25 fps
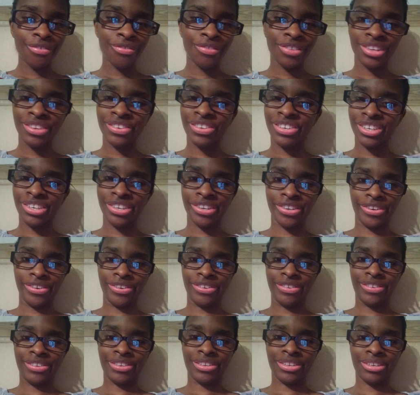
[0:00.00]
these
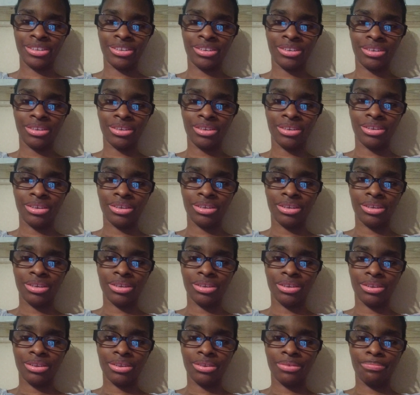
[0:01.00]
years,
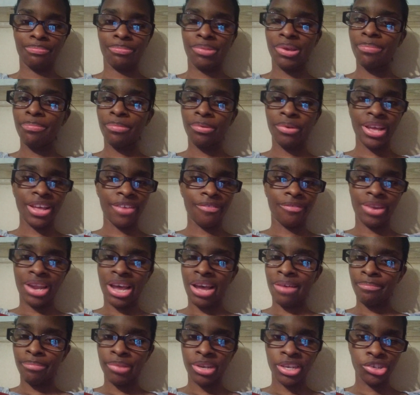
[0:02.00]
people have
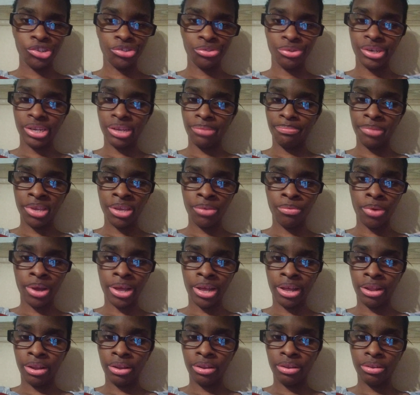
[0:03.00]
not been treating me
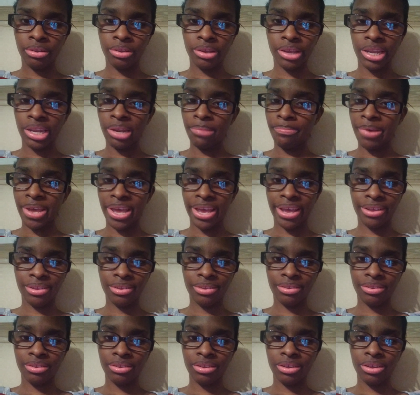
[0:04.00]
well in the
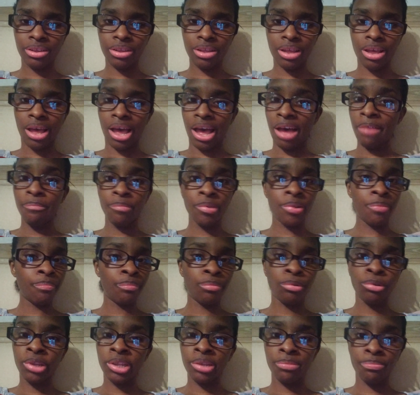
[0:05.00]
past. I've been
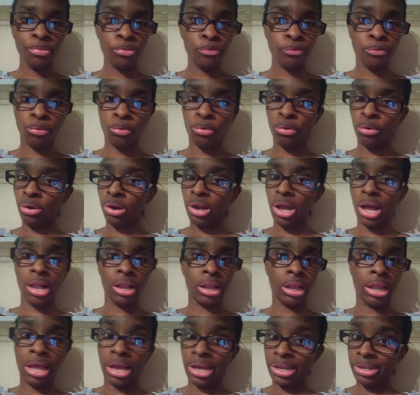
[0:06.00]
bullied before a
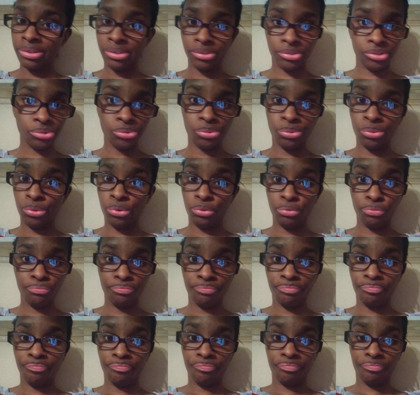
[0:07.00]
lot in school,
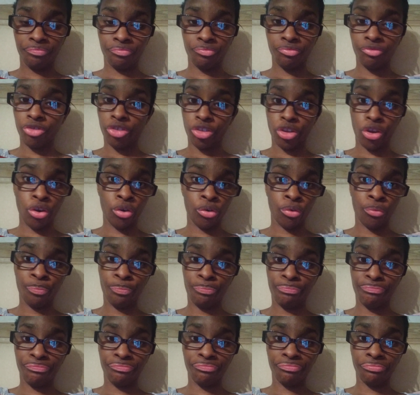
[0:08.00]
so,
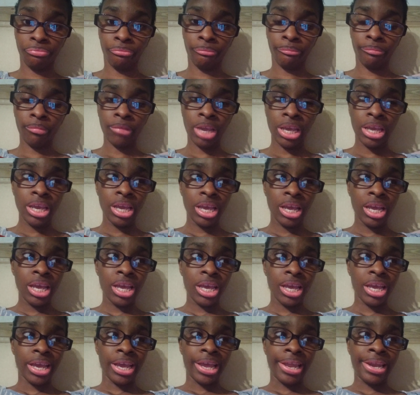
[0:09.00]

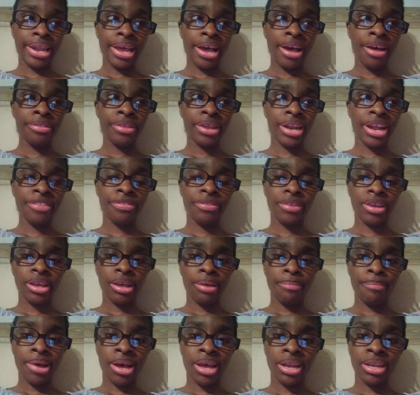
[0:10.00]
and now that I think
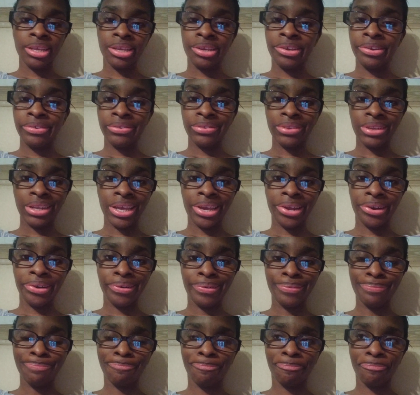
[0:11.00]
about it years later,